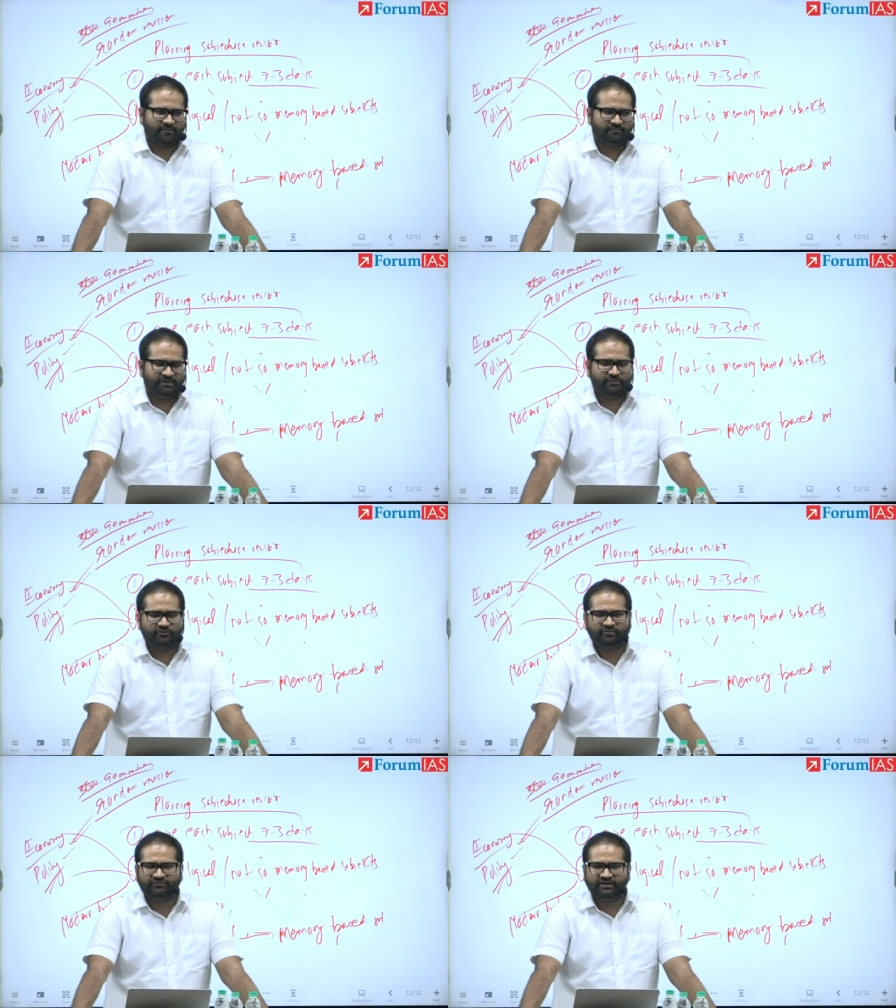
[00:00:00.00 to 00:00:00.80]
People
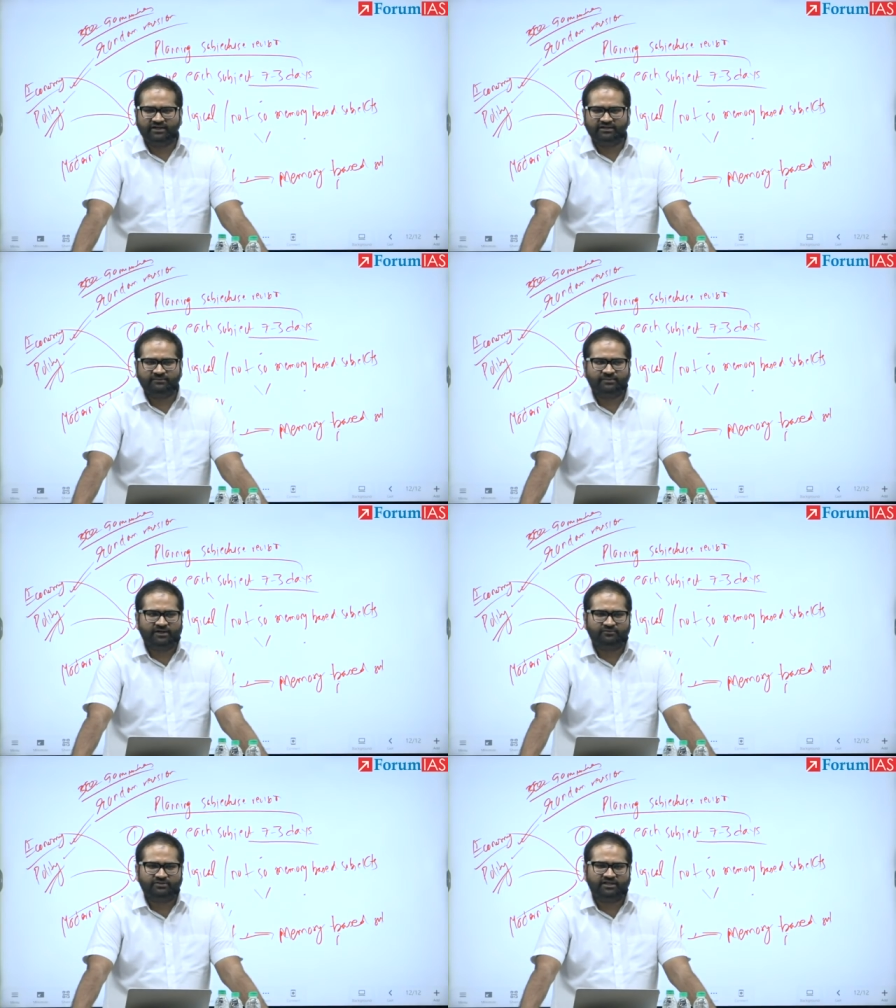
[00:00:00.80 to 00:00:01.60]
who have cleared the
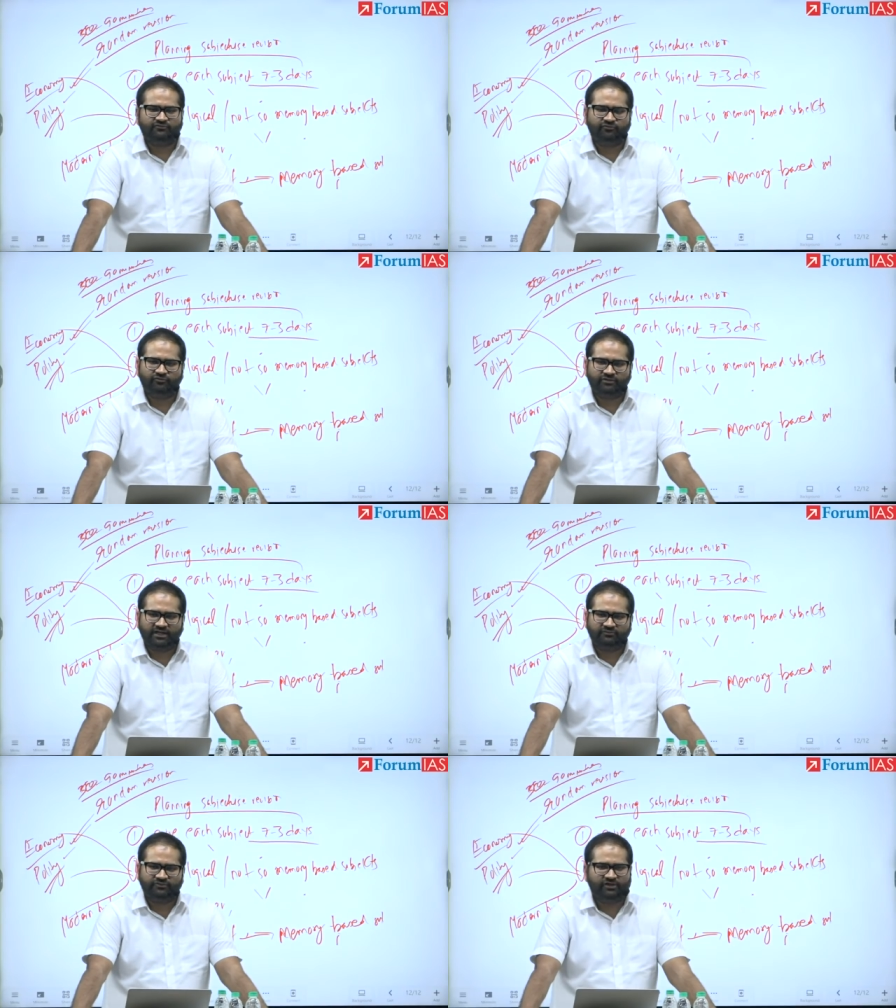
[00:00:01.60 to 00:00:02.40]
prelims like four
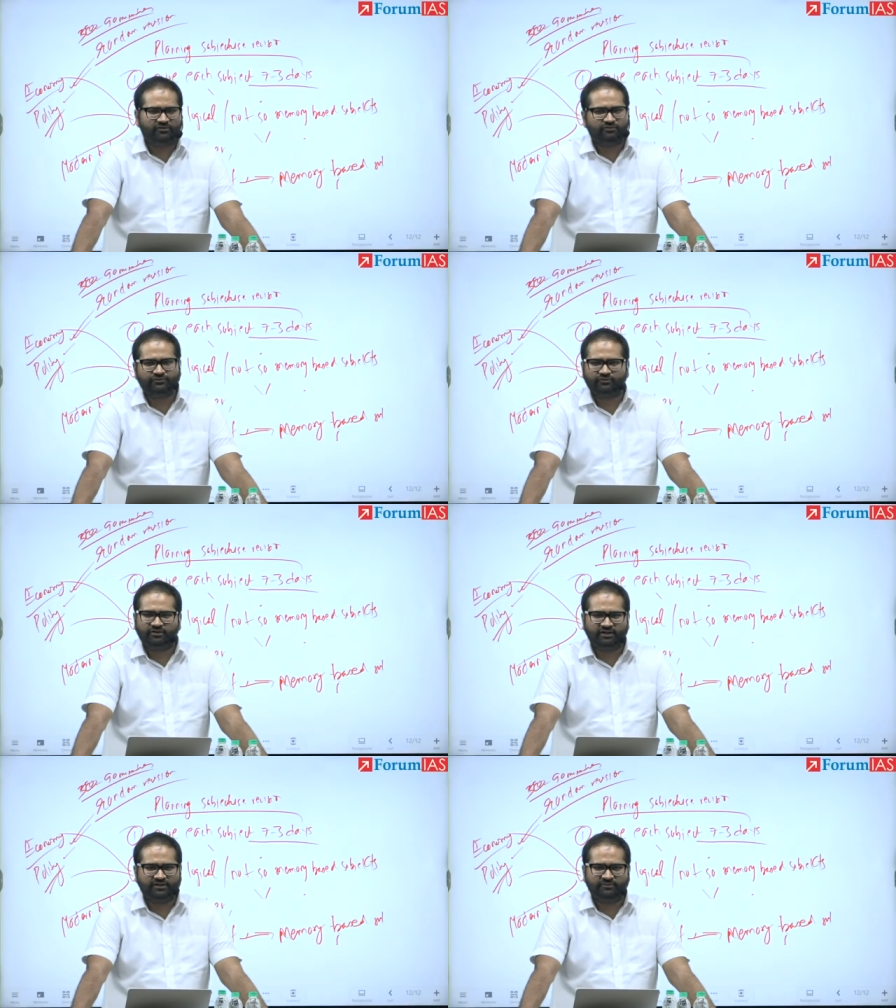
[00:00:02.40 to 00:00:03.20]
times, they are also not
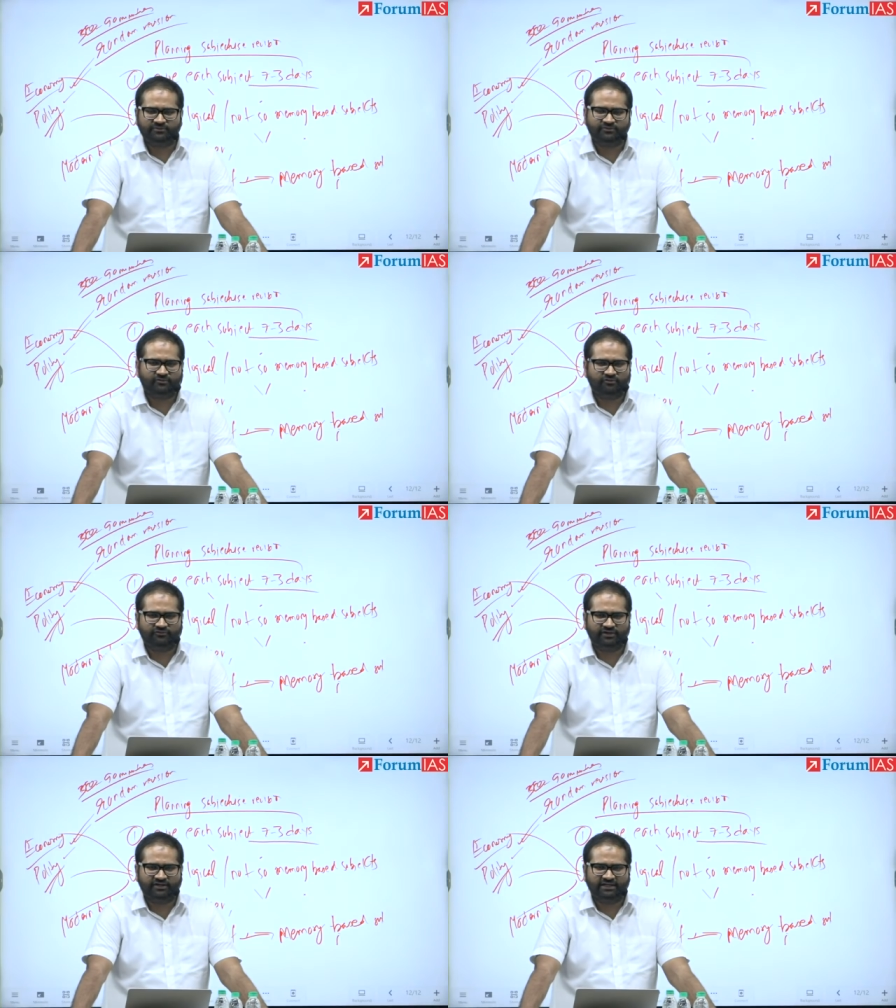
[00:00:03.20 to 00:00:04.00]
100%
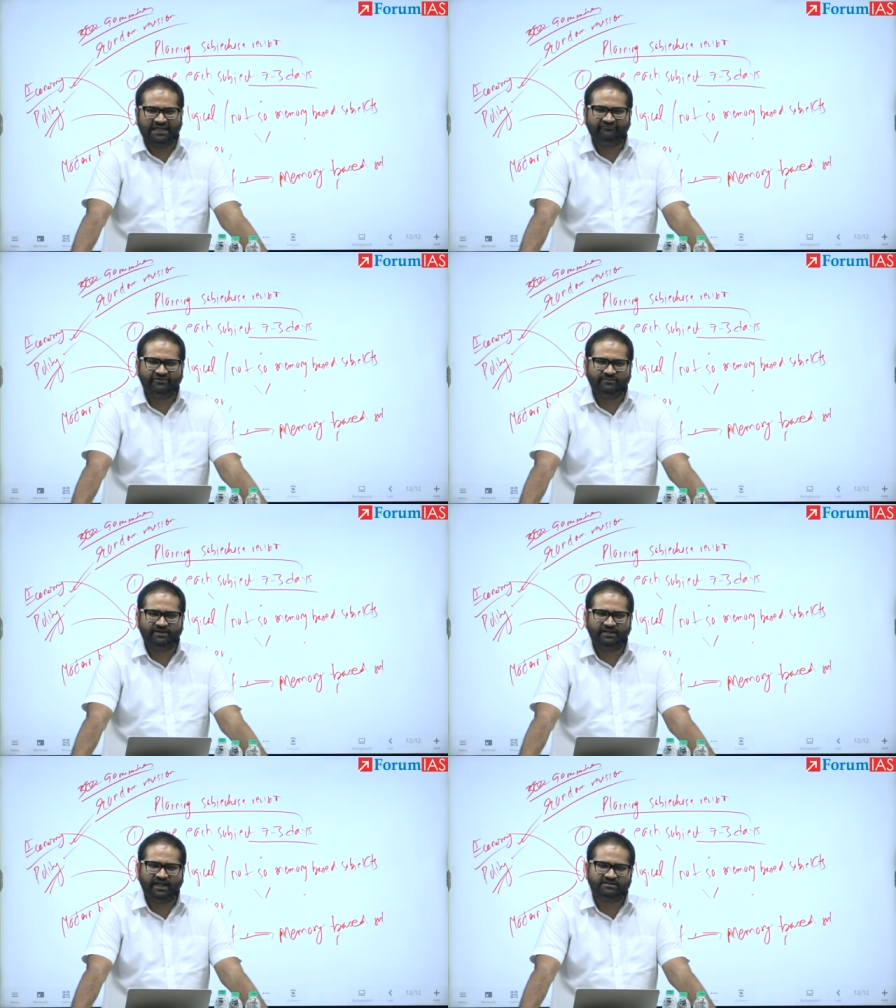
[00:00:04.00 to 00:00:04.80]
confident.
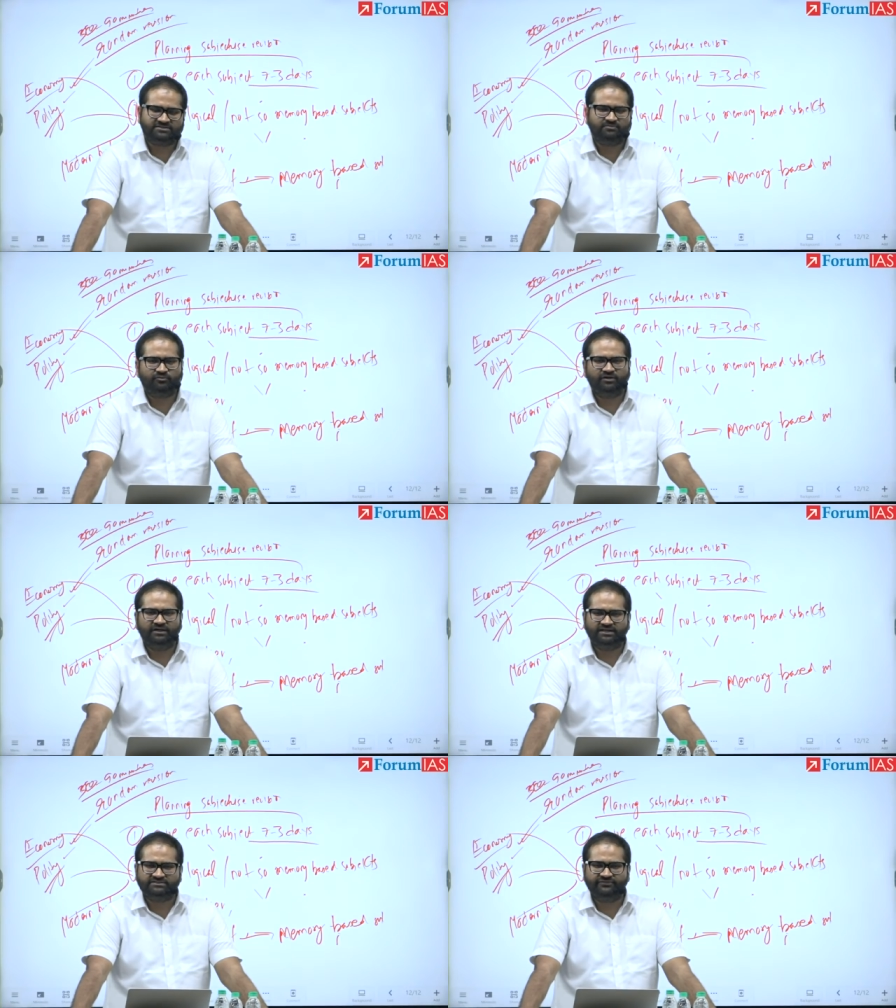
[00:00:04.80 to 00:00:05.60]
Everybody at some point
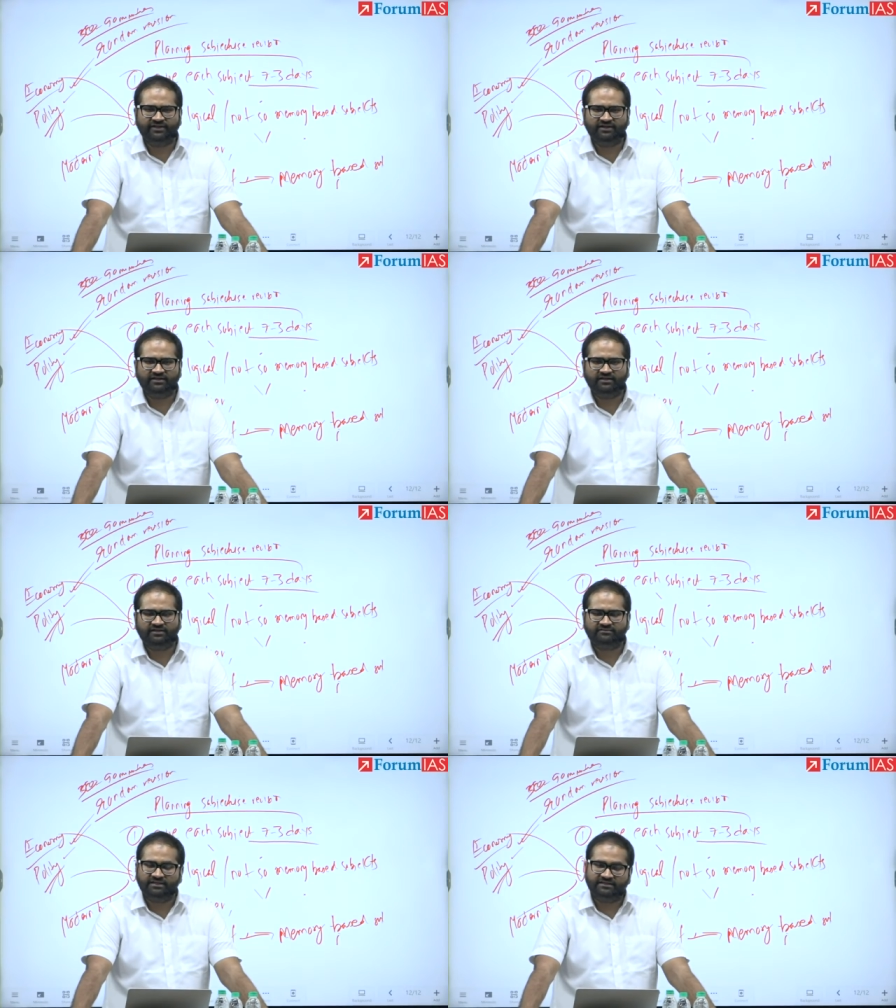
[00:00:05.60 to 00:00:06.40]
does feel
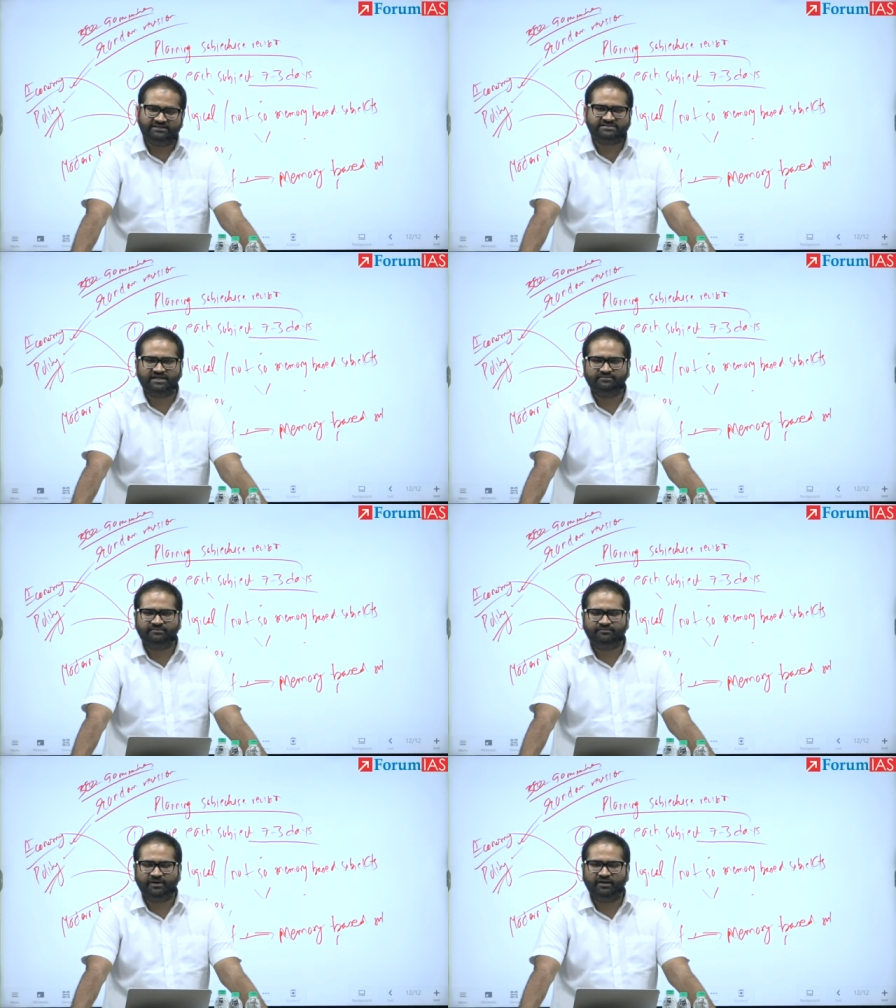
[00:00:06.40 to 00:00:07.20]
that this time
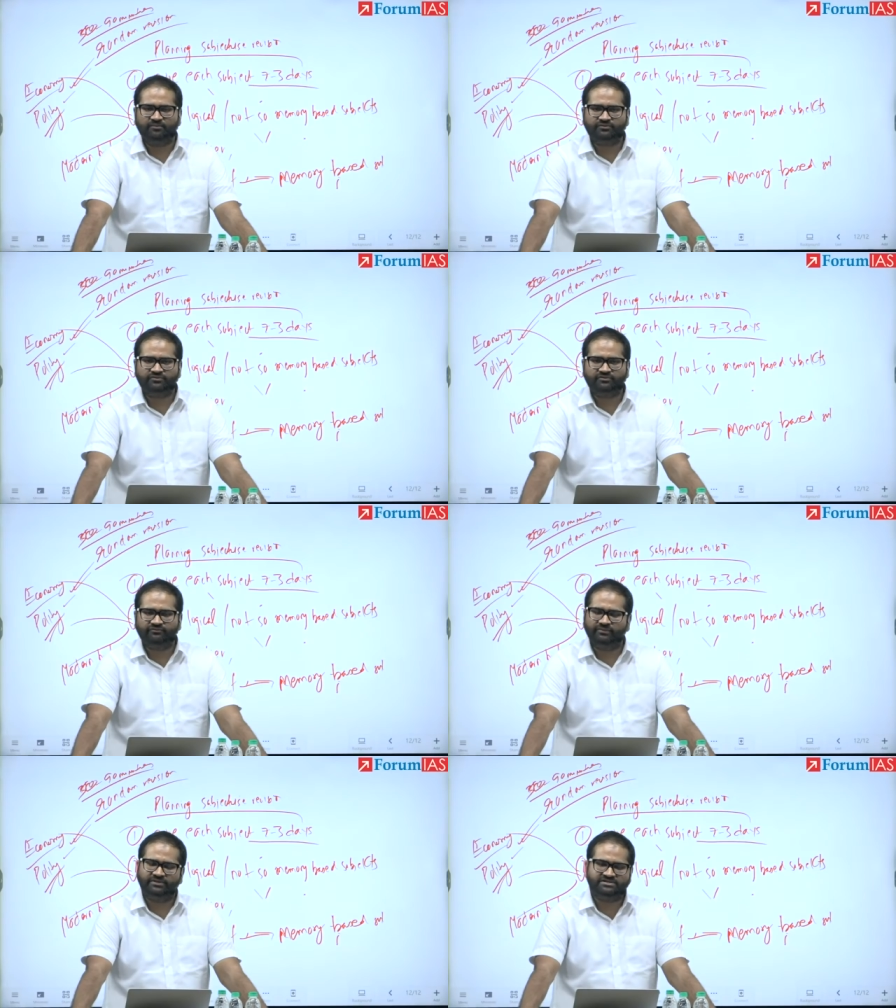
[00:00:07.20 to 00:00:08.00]
prelims
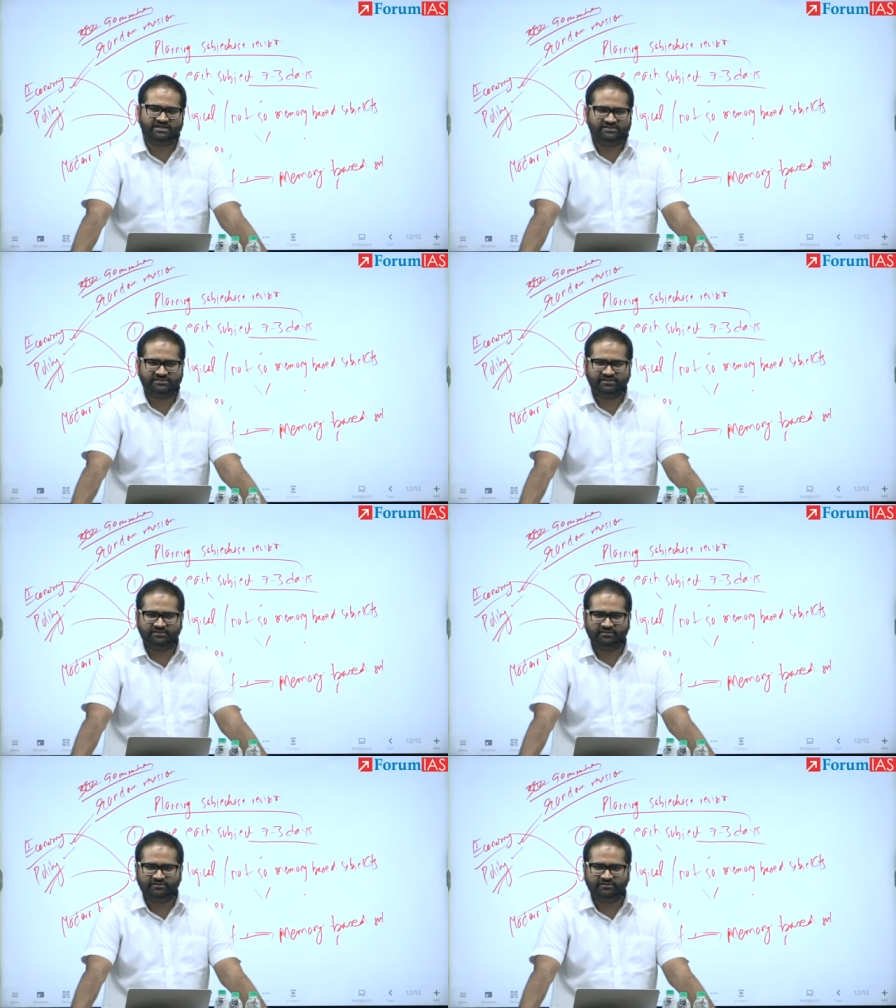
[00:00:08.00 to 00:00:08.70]
will be challenging.